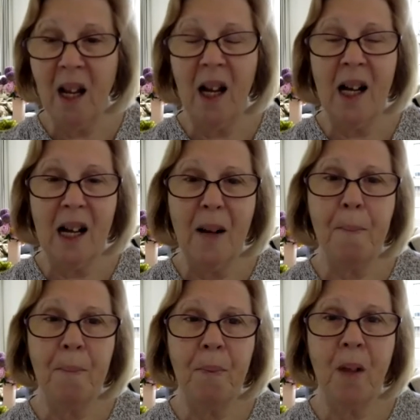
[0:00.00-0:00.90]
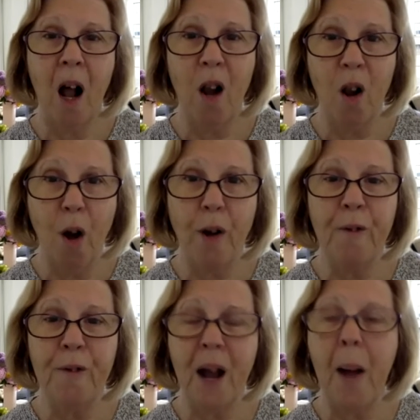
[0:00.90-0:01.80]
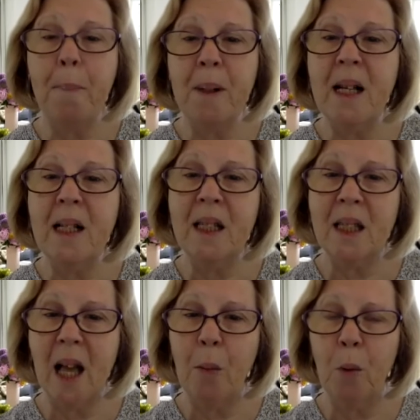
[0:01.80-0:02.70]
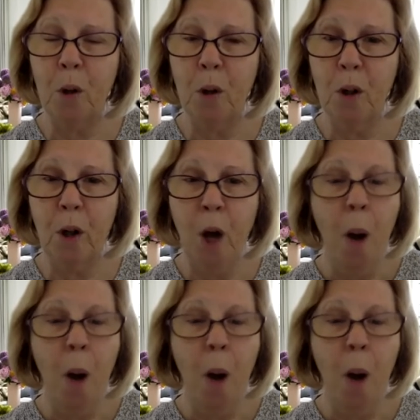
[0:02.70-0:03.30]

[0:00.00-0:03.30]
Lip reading: A lot of companies that were